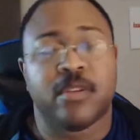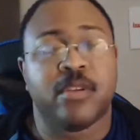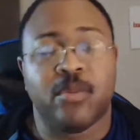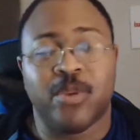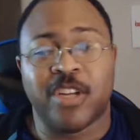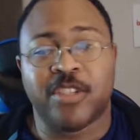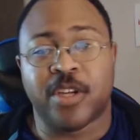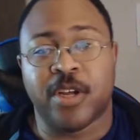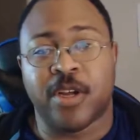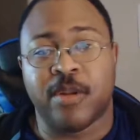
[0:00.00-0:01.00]
which
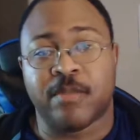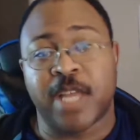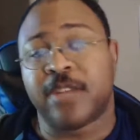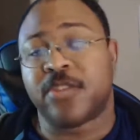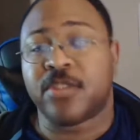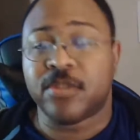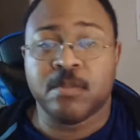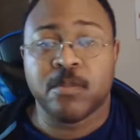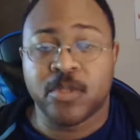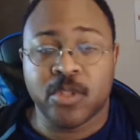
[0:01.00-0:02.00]
that's
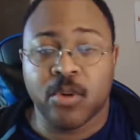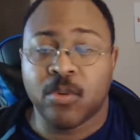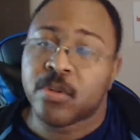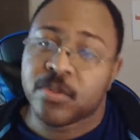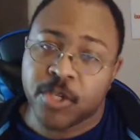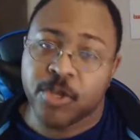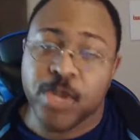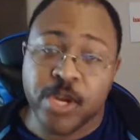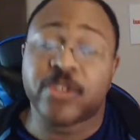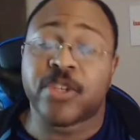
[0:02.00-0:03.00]
2
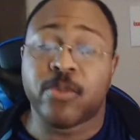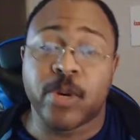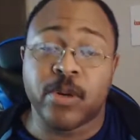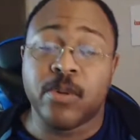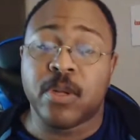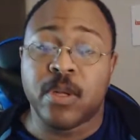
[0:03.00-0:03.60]
years in a row